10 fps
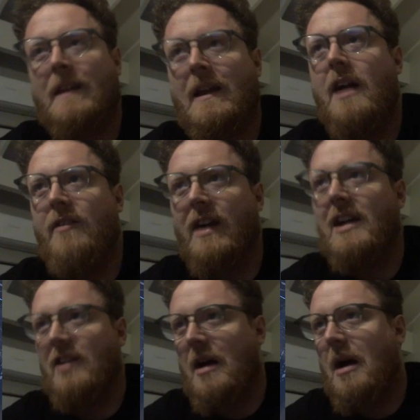if I
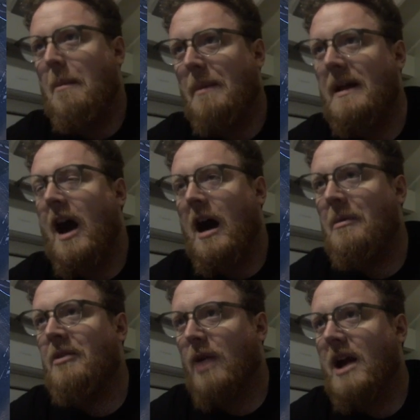get a big
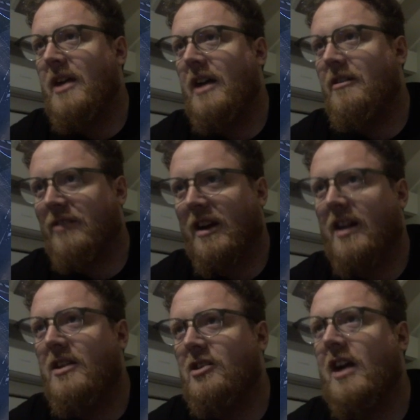Armored Wraith out in front of
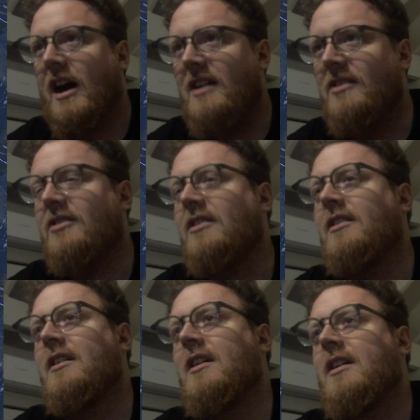these guys
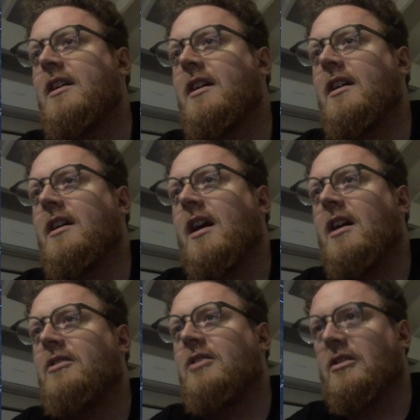
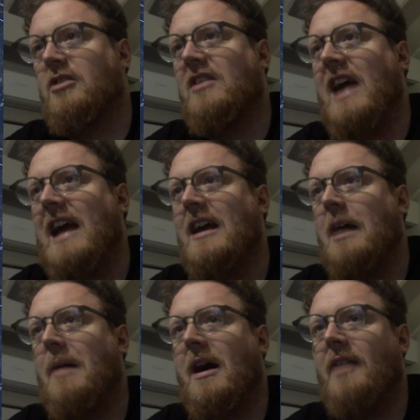to tank
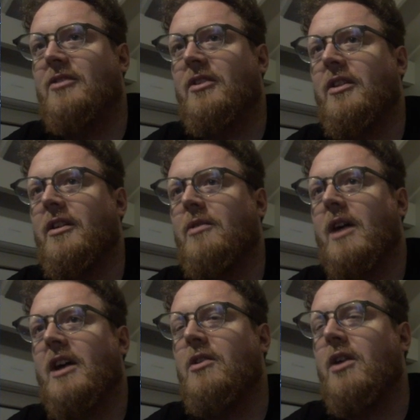up after the
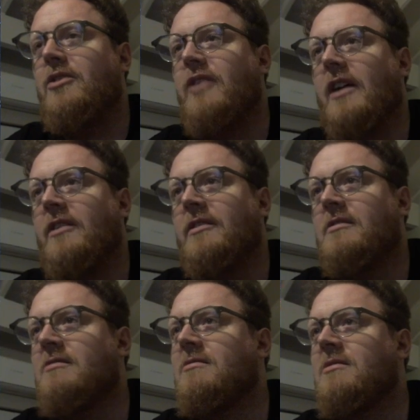Rhino goes down,
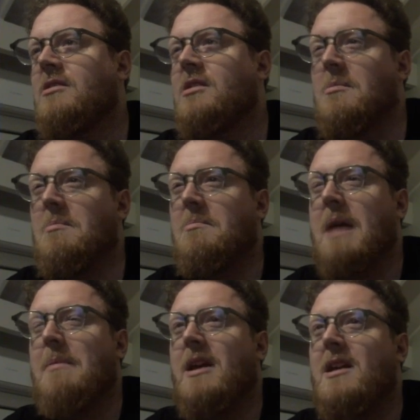
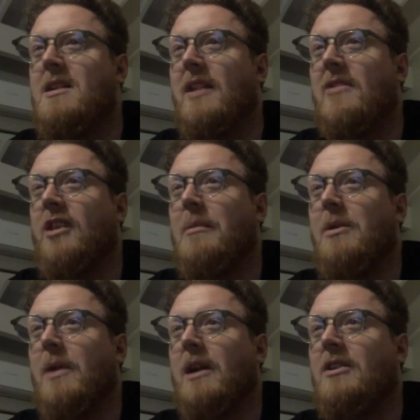maybe that's going to be
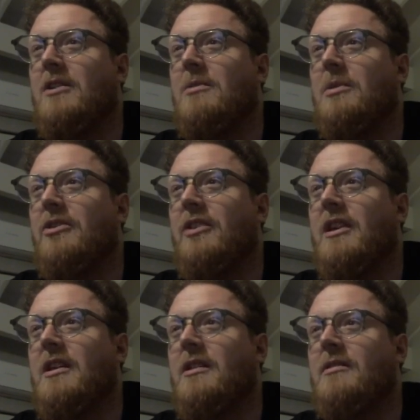quite good. We'll
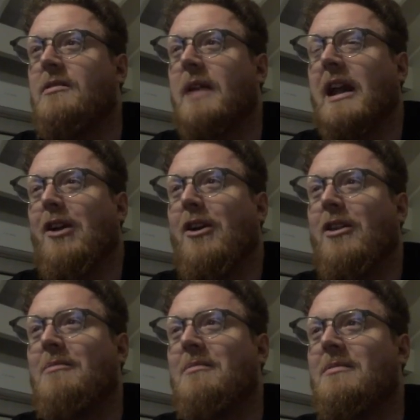see. We get a lot of
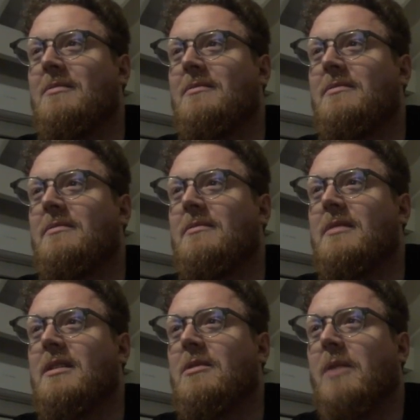them.
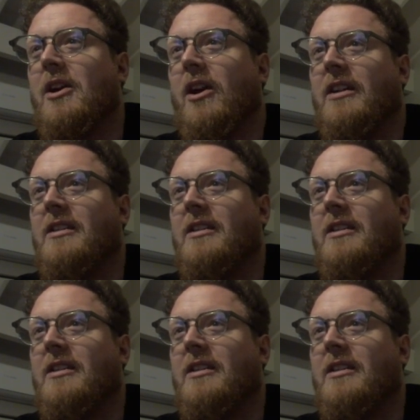Why not?